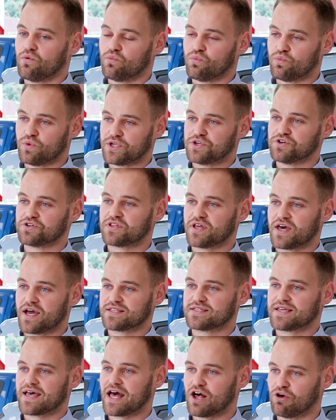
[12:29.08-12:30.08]
We're just
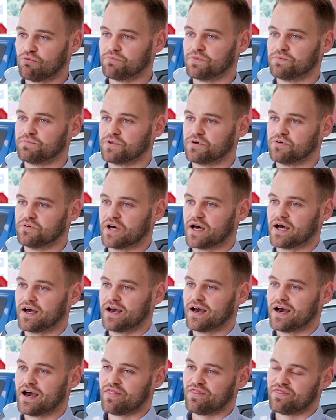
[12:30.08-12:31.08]
there to help them do that,
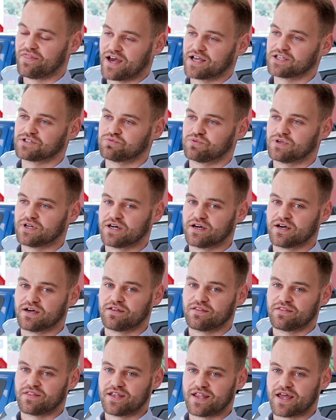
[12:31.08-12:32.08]
and that's
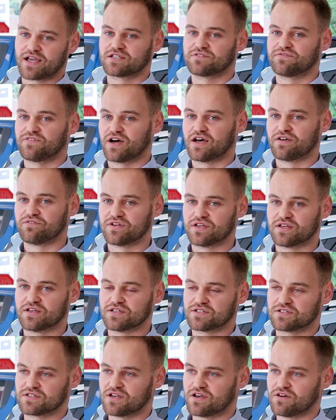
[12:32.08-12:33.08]
where the next 5
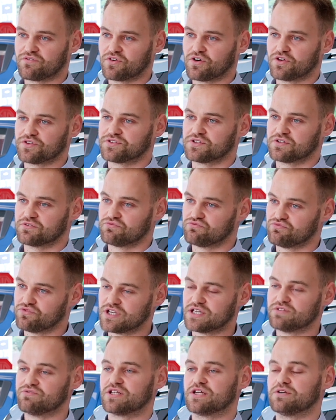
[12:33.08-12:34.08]
years have got to
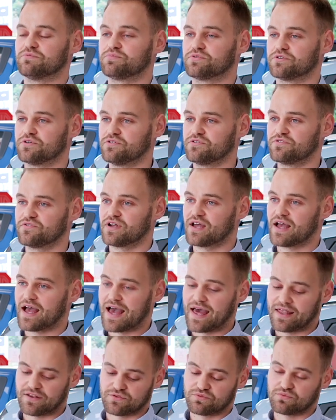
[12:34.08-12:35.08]
really, really improve,
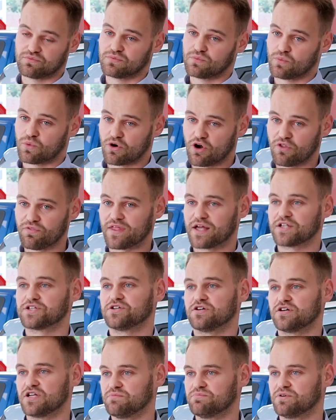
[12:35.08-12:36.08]
and we're on that
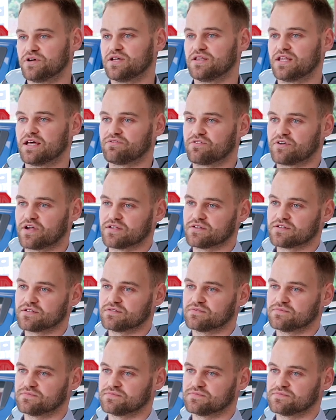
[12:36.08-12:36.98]
journey, but it never ends.